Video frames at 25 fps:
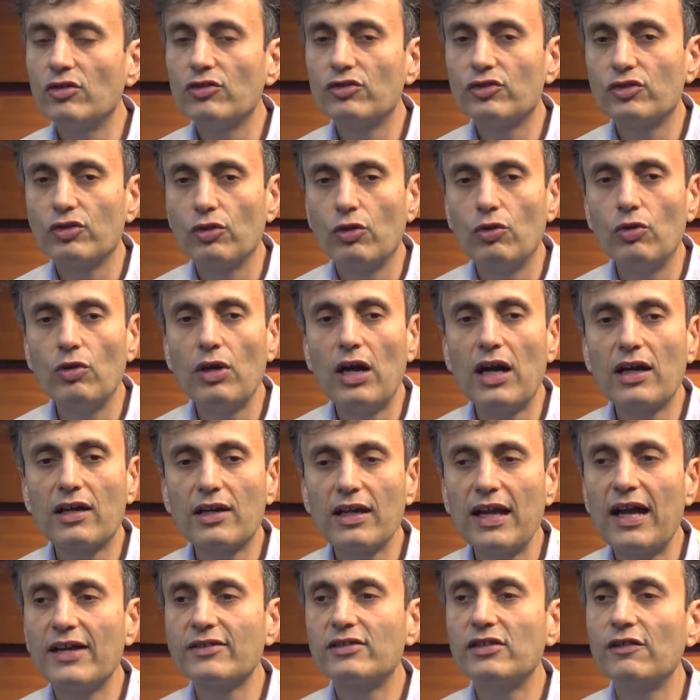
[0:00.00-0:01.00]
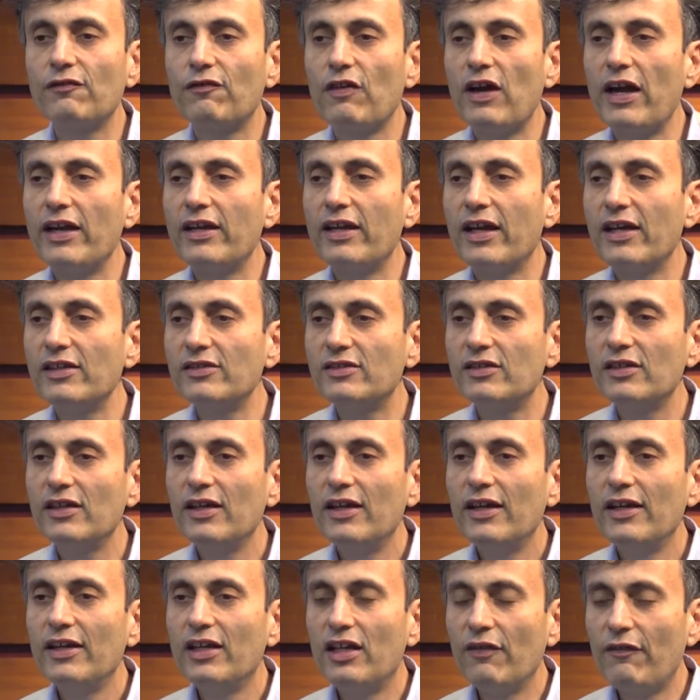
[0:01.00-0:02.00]
or so are classified as
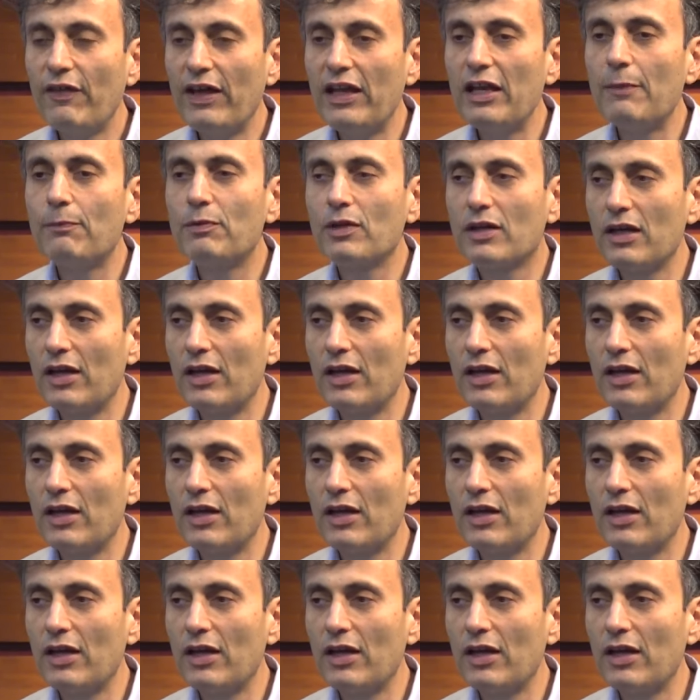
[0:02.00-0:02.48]
developed